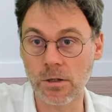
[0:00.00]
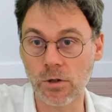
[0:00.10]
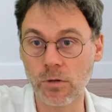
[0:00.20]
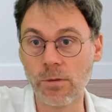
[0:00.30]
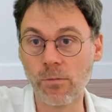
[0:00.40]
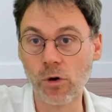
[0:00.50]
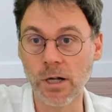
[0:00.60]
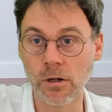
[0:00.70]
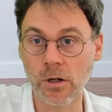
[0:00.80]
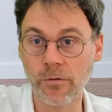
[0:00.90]
should be more
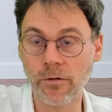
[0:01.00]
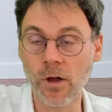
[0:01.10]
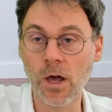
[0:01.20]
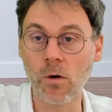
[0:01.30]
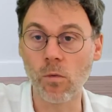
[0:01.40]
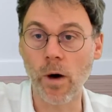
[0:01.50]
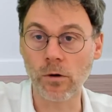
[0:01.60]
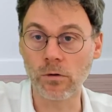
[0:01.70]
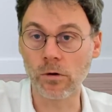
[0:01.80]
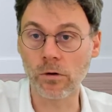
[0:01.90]
than enough. Why
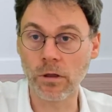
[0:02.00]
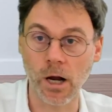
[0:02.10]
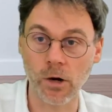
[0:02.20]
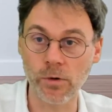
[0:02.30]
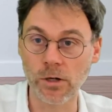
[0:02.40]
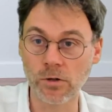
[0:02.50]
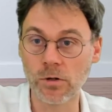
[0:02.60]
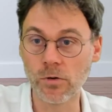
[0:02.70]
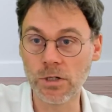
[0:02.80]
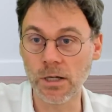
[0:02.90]
on earth are we
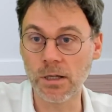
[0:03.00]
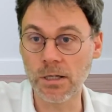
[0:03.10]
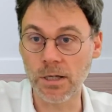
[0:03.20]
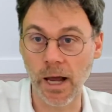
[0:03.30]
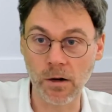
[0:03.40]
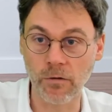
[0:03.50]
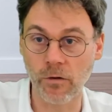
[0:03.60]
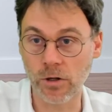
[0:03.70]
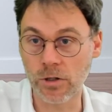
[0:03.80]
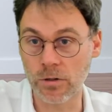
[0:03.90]
introducing these Hankel
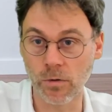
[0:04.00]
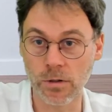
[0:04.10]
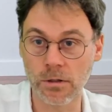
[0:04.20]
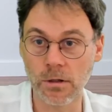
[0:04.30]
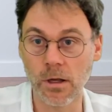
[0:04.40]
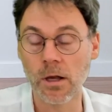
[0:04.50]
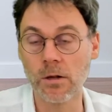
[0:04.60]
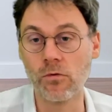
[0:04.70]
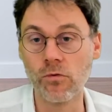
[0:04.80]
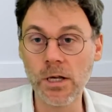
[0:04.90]
functions? What's the,
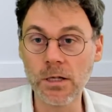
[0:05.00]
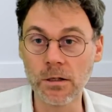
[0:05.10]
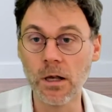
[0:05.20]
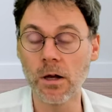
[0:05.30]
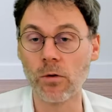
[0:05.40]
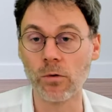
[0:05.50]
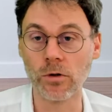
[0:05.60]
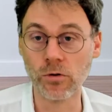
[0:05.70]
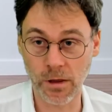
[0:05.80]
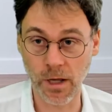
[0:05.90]
the reason we're
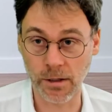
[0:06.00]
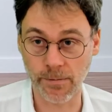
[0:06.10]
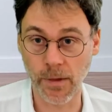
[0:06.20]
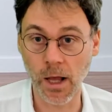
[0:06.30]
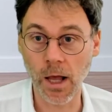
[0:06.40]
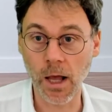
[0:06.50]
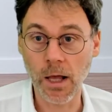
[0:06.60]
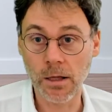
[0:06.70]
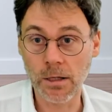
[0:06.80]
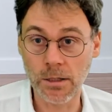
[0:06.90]
doing that?
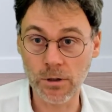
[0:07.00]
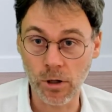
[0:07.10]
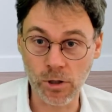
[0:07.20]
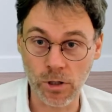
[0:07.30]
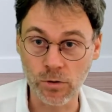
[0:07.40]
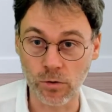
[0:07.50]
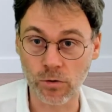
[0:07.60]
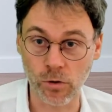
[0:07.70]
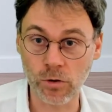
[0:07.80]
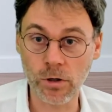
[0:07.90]
This is not just to
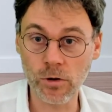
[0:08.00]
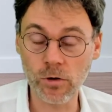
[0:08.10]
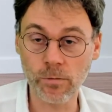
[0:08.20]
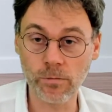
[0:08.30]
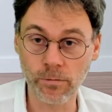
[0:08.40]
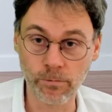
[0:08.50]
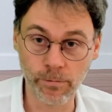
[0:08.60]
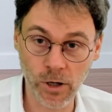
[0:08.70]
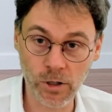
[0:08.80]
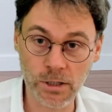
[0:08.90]
torture you,
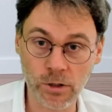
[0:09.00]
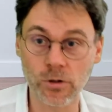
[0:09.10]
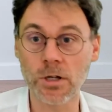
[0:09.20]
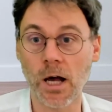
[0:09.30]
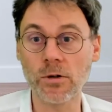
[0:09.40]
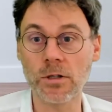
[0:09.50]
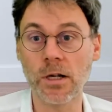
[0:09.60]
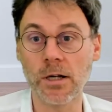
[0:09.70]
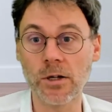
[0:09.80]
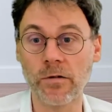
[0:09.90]
because it turns out
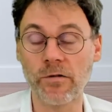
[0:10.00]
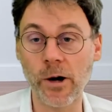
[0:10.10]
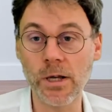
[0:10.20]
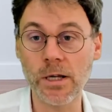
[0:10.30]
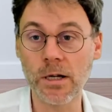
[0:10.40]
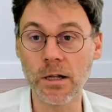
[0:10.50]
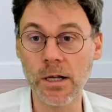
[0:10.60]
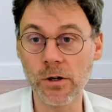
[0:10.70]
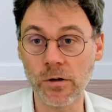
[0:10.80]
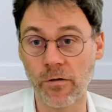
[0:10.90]
that there's a very
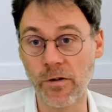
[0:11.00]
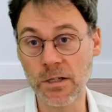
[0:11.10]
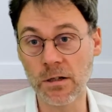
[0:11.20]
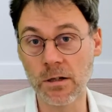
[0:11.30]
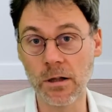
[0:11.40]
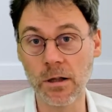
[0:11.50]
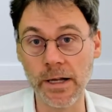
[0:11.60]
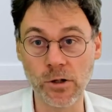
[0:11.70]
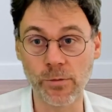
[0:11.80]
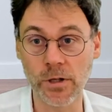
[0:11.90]
clear physical
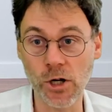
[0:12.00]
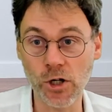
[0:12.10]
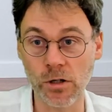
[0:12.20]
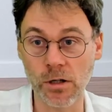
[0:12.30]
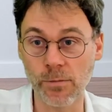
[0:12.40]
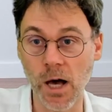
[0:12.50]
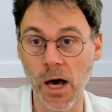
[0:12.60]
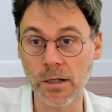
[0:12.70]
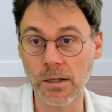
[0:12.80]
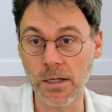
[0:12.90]
interpretation
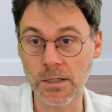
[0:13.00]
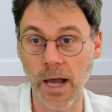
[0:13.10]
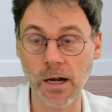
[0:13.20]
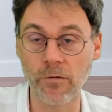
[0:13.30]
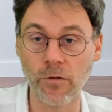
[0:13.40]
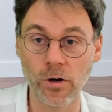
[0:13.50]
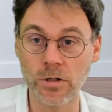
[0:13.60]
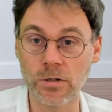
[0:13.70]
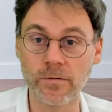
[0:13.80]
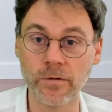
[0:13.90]
behind these Hankel
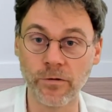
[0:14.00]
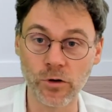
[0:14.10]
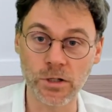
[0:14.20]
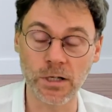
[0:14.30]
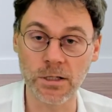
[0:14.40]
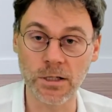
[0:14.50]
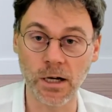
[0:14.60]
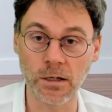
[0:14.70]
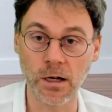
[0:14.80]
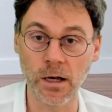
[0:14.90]
functions of the first and the
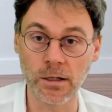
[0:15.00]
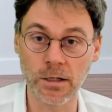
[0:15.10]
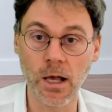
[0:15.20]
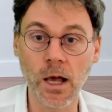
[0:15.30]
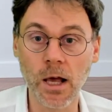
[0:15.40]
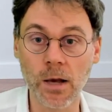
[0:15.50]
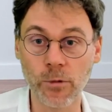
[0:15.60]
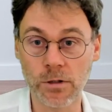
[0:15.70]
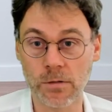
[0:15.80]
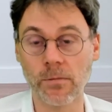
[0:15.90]
second kind.
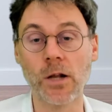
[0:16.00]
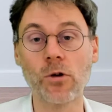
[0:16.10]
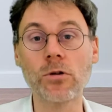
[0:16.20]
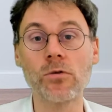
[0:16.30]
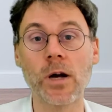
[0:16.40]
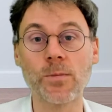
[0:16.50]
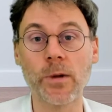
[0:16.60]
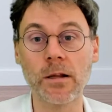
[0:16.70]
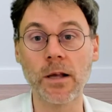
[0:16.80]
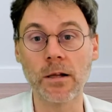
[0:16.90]
But in order to
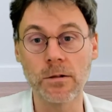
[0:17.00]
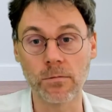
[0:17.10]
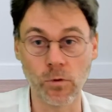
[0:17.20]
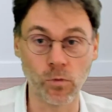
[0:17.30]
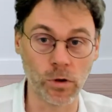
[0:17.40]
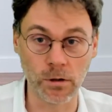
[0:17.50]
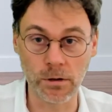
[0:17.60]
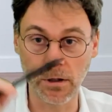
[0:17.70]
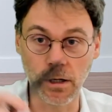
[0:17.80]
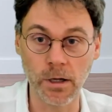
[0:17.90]
explain that, we'll
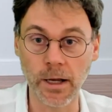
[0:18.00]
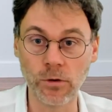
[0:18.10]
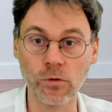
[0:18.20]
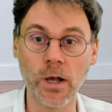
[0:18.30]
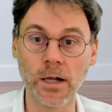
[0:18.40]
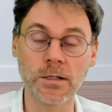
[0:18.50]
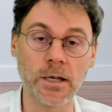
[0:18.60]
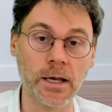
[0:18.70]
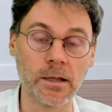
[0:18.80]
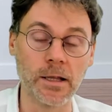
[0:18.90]
uh, do that
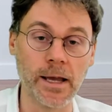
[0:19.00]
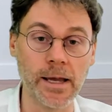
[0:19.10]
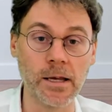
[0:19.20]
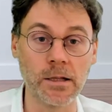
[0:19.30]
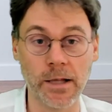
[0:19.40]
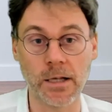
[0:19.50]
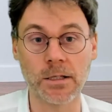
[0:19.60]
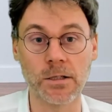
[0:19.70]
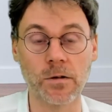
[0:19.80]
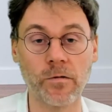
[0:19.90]
in a
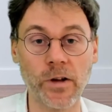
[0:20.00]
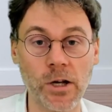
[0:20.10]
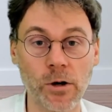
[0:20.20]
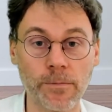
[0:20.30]
next video.